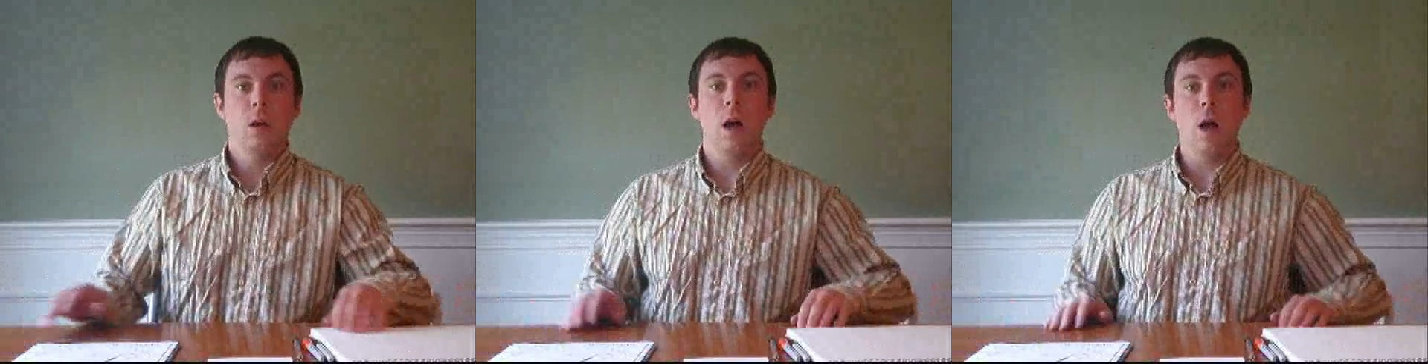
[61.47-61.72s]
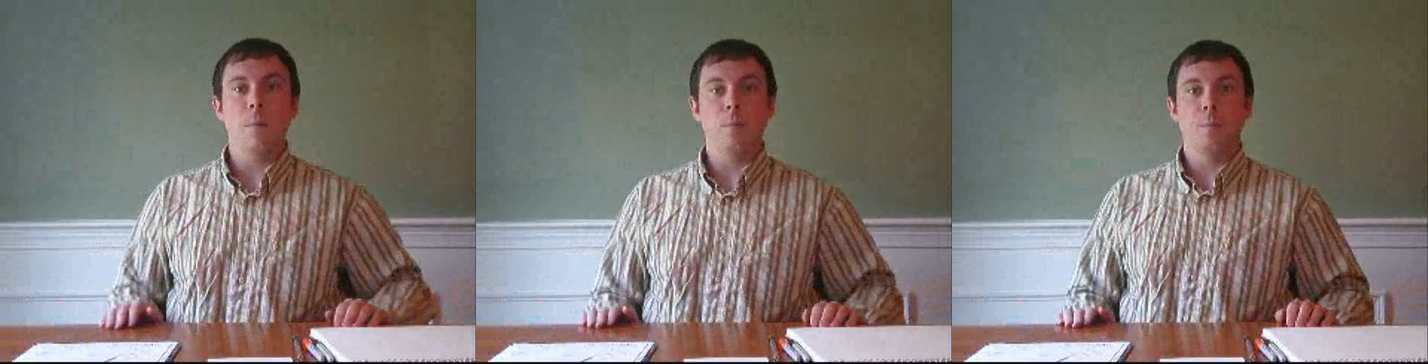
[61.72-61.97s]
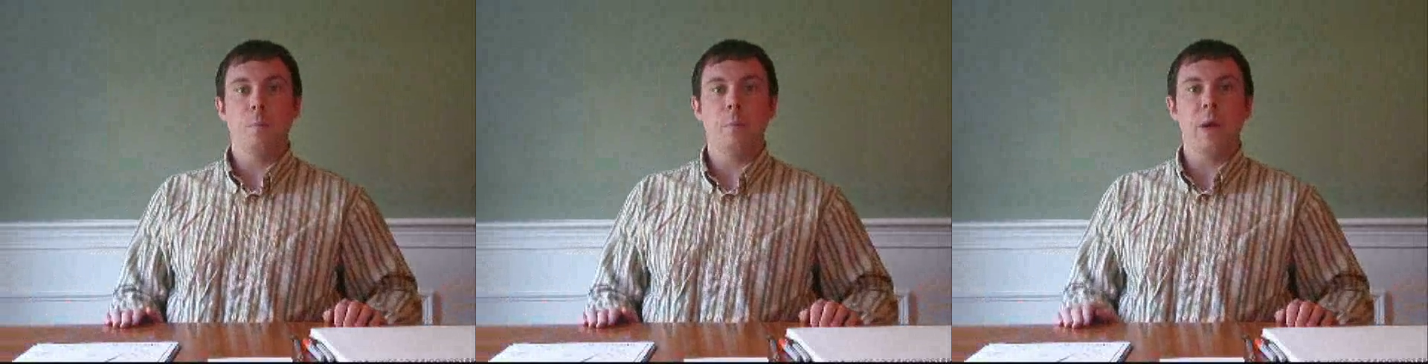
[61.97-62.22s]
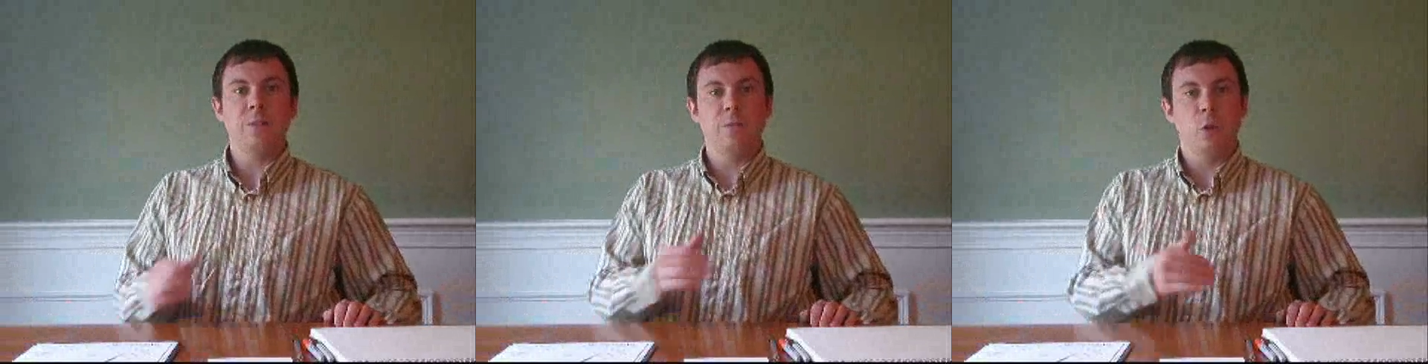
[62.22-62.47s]

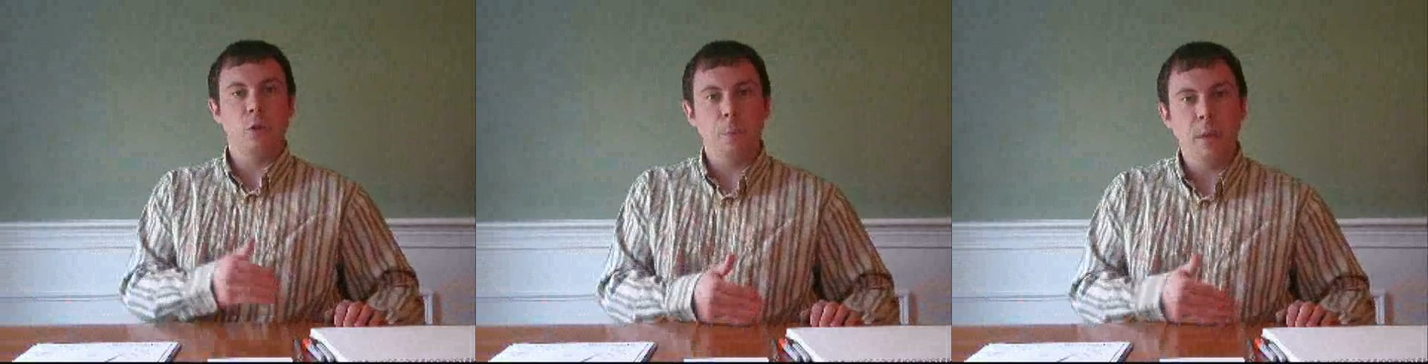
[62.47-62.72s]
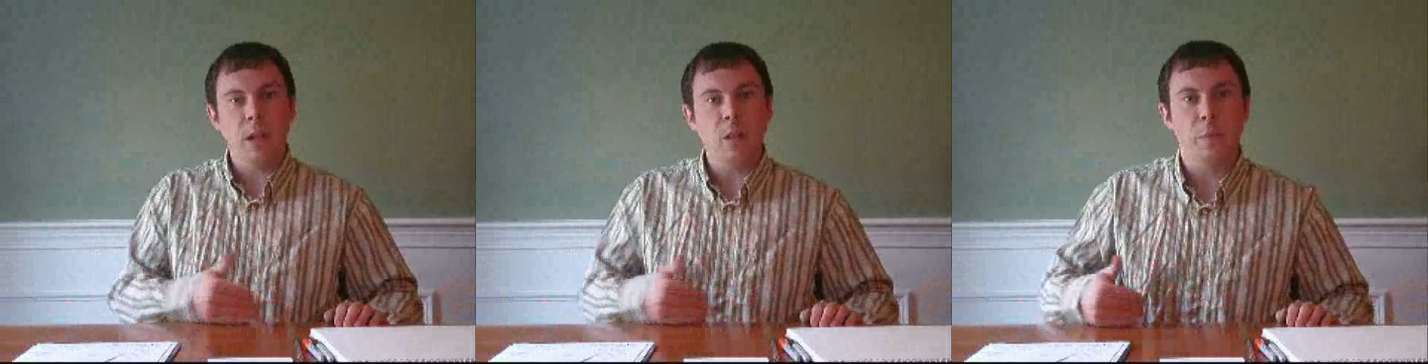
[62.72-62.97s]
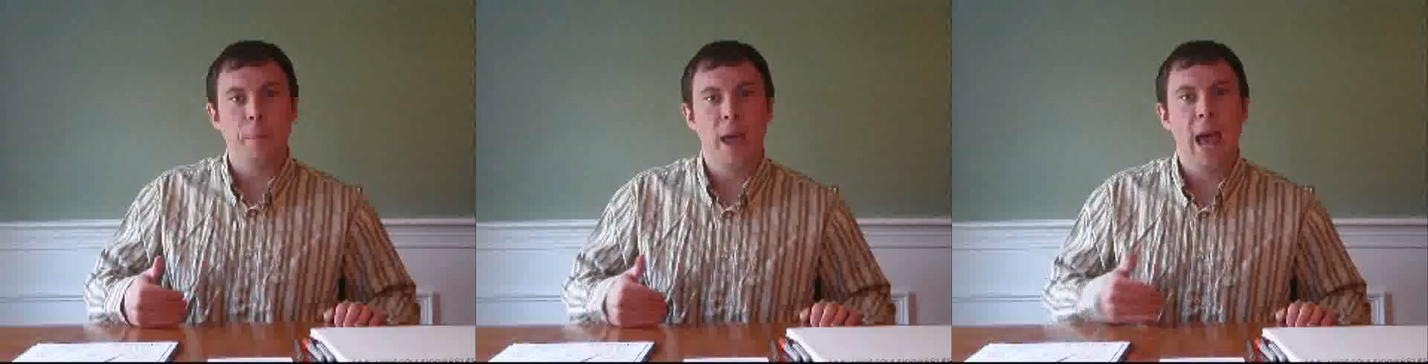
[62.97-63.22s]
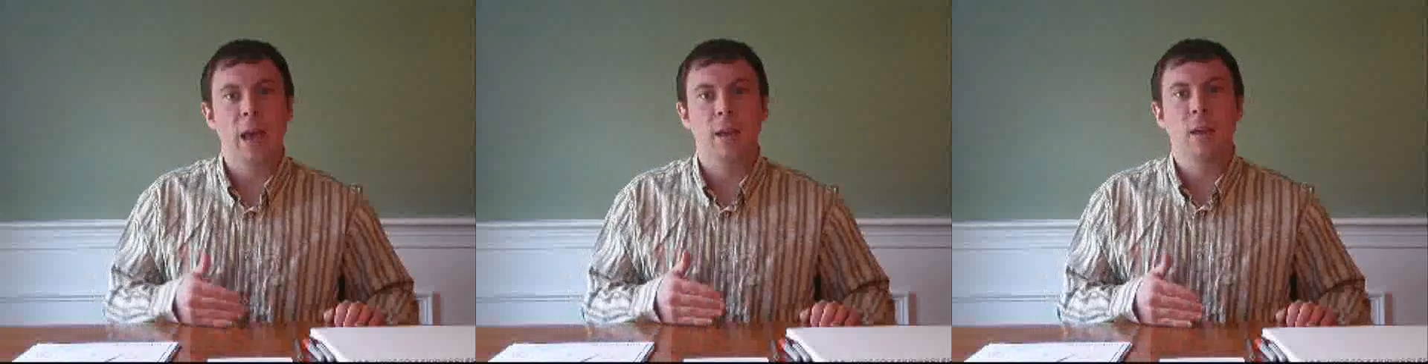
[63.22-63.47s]
But if you're in the middle of the
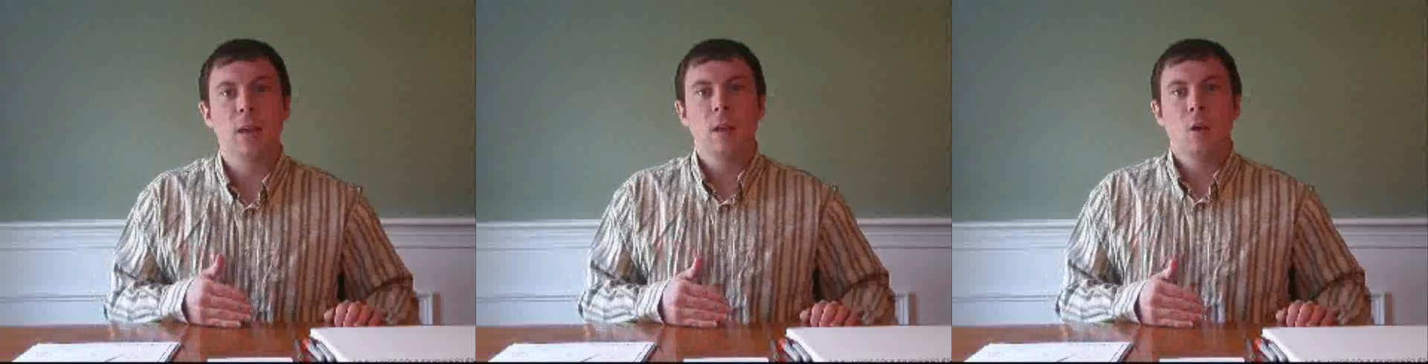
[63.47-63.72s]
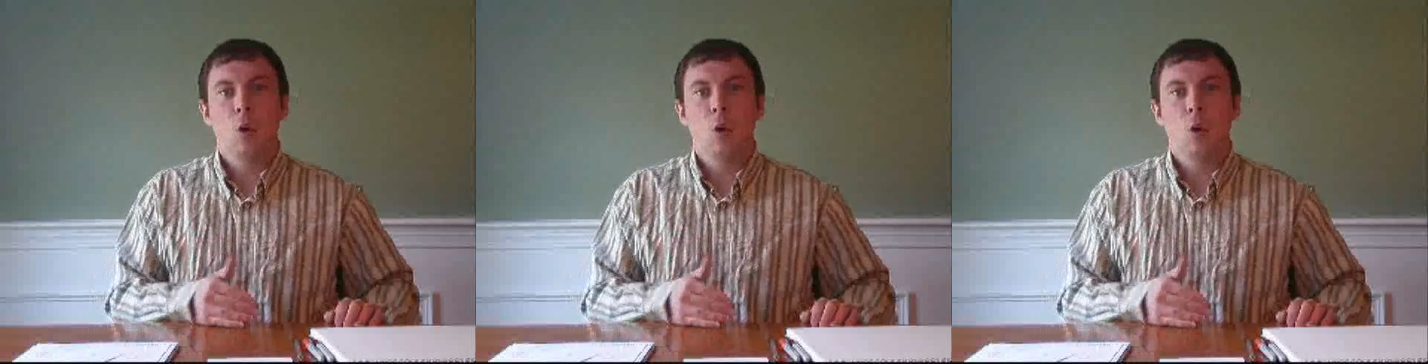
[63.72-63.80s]
pack,